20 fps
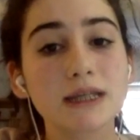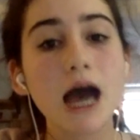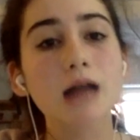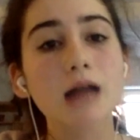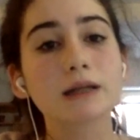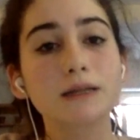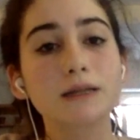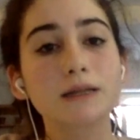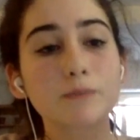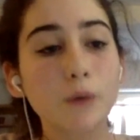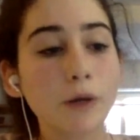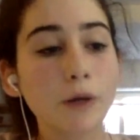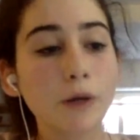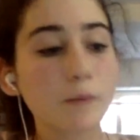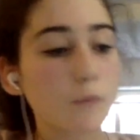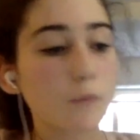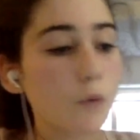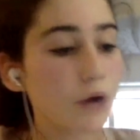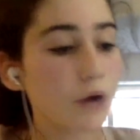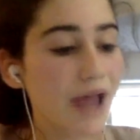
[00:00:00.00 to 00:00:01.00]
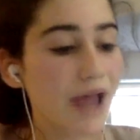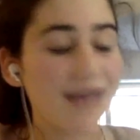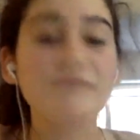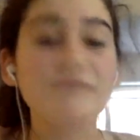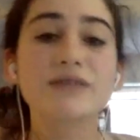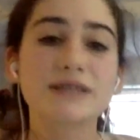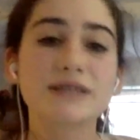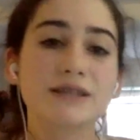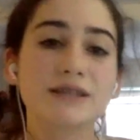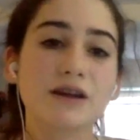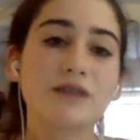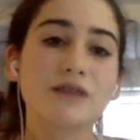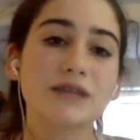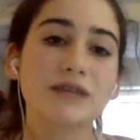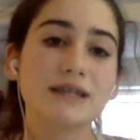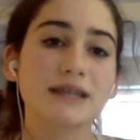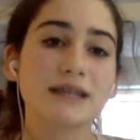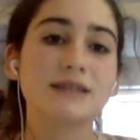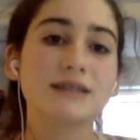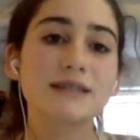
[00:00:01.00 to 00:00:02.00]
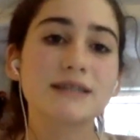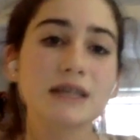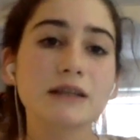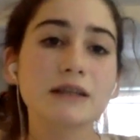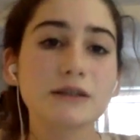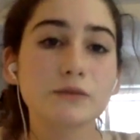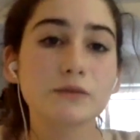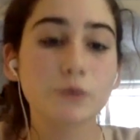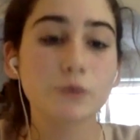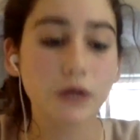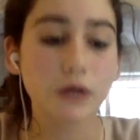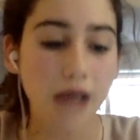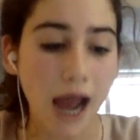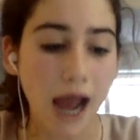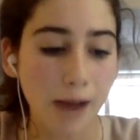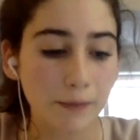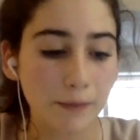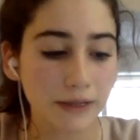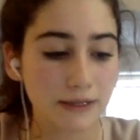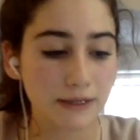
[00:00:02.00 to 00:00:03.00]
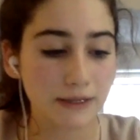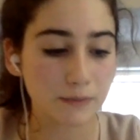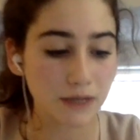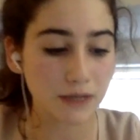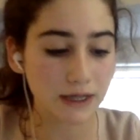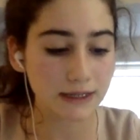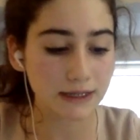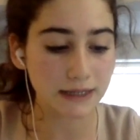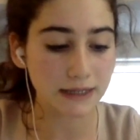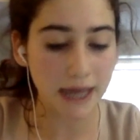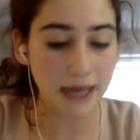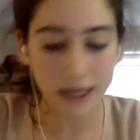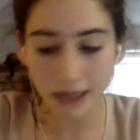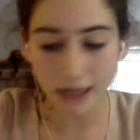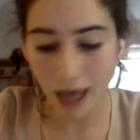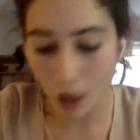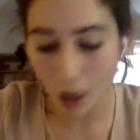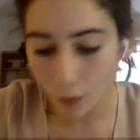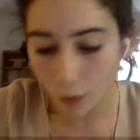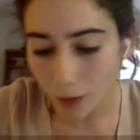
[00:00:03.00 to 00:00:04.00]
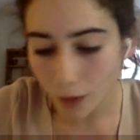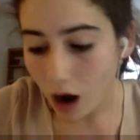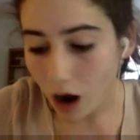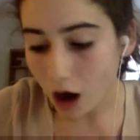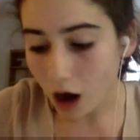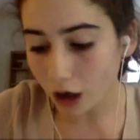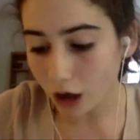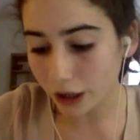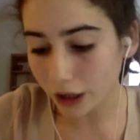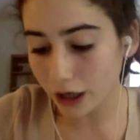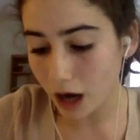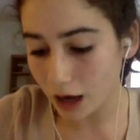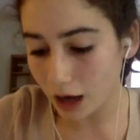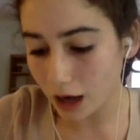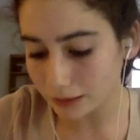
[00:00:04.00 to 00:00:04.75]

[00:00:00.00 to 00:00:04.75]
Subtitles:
Let's put more emphasis on these and see what happens, because they can help our